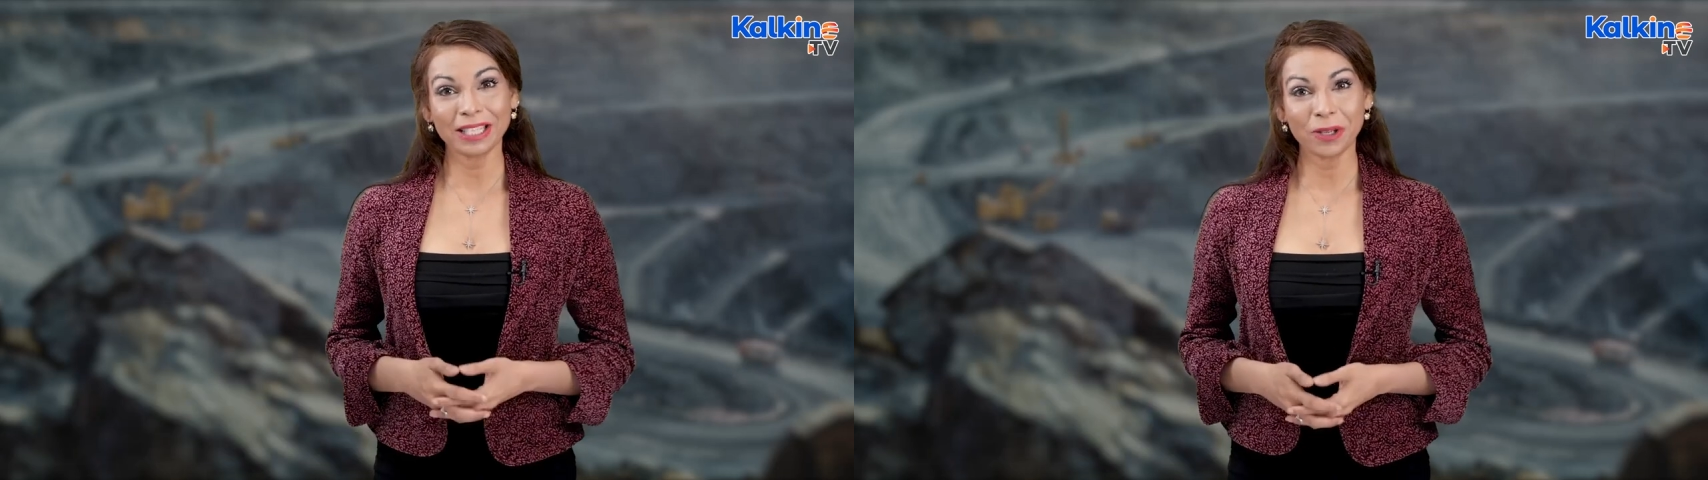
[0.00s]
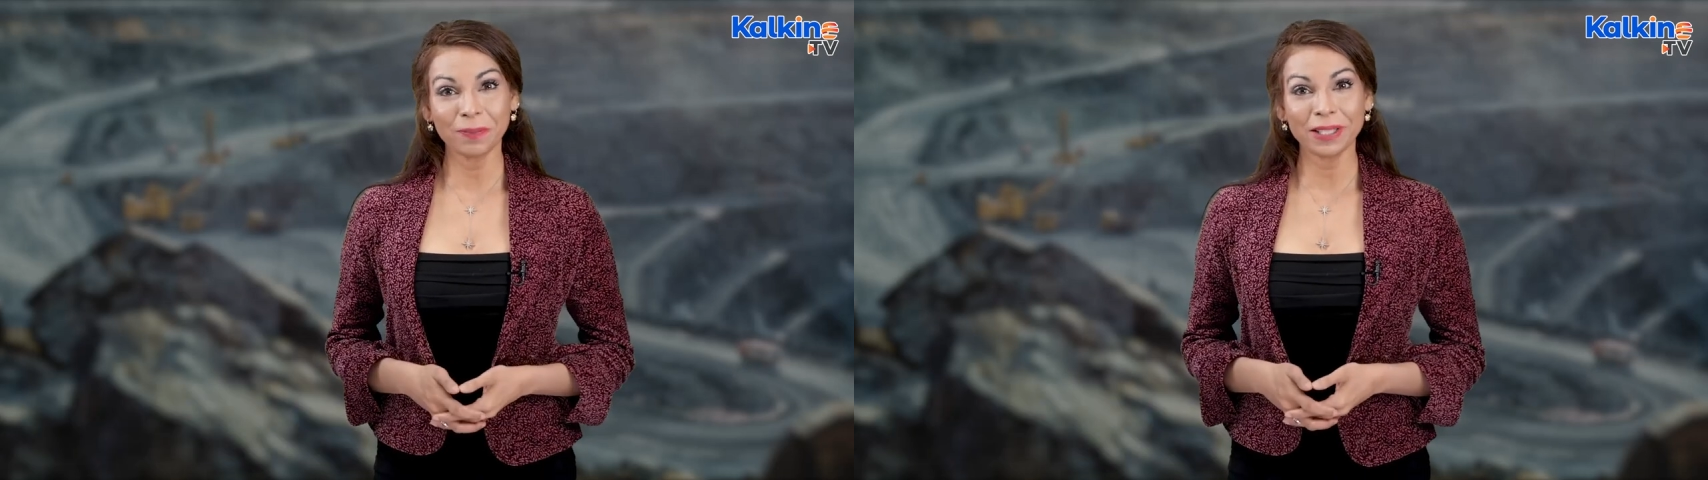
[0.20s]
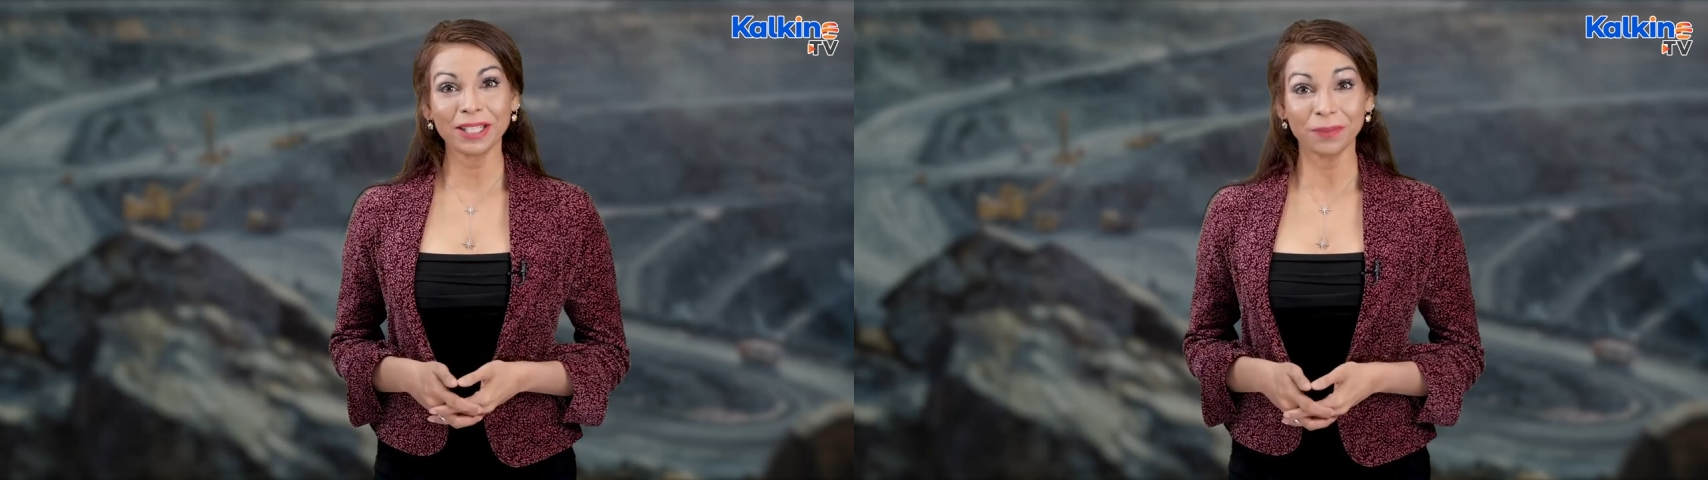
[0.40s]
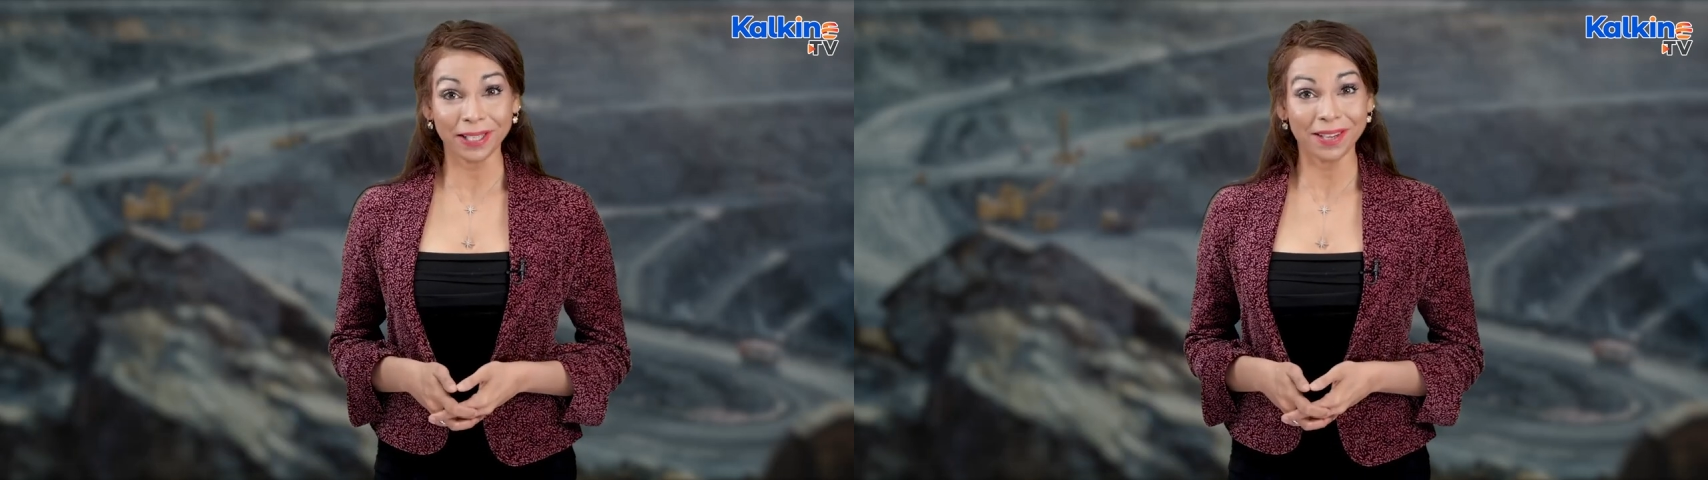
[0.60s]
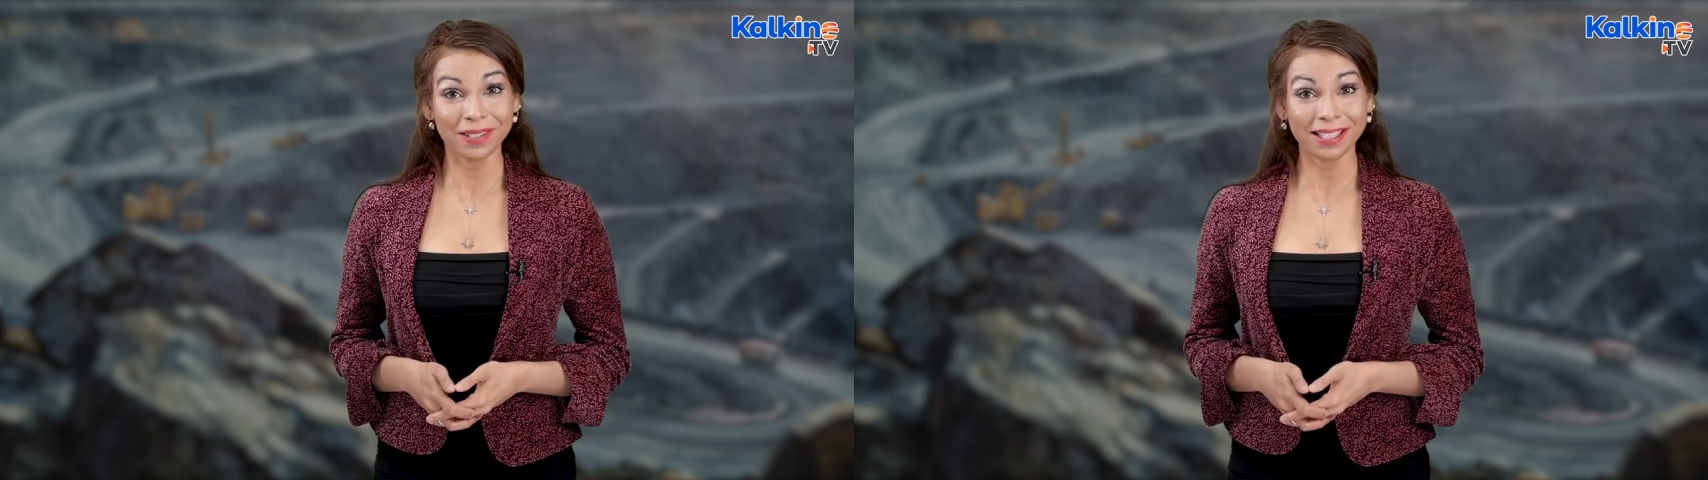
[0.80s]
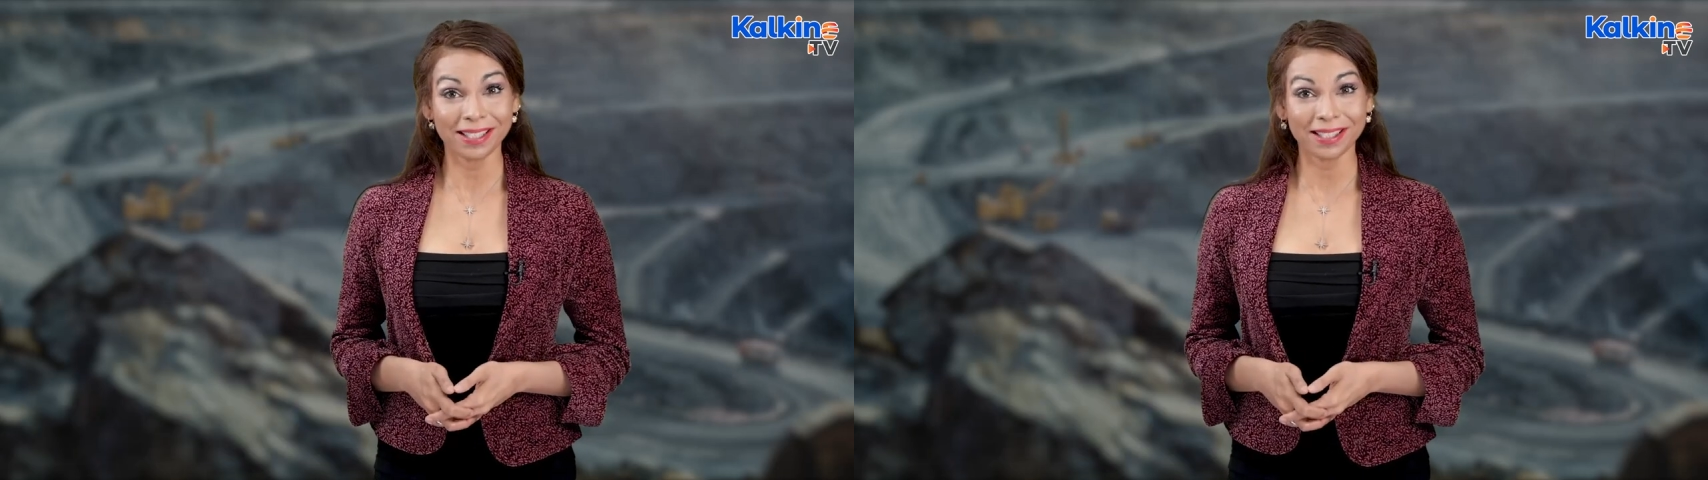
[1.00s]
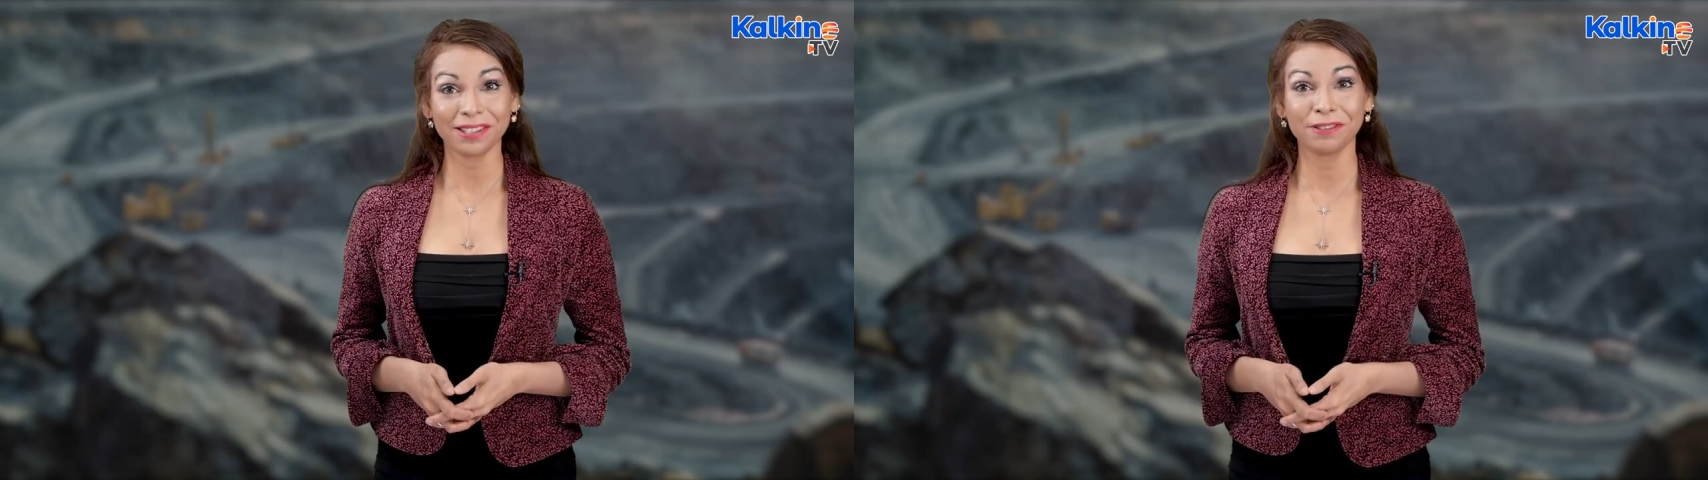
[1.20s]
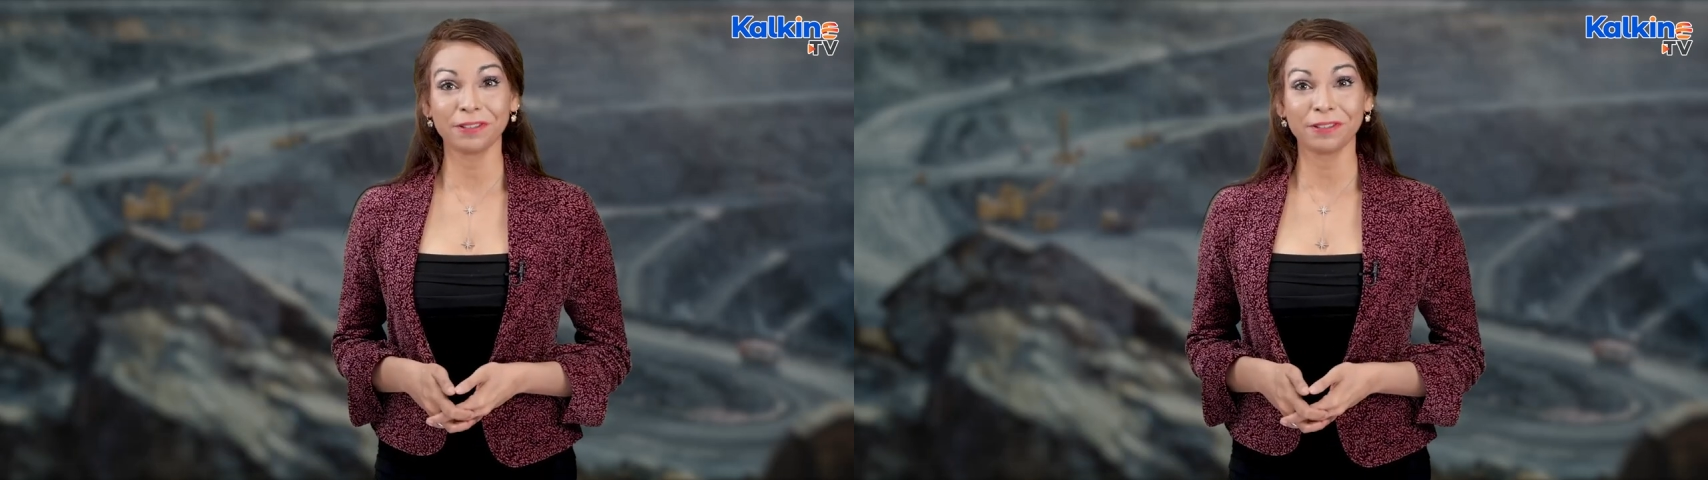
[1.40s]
topic Rio Tinto,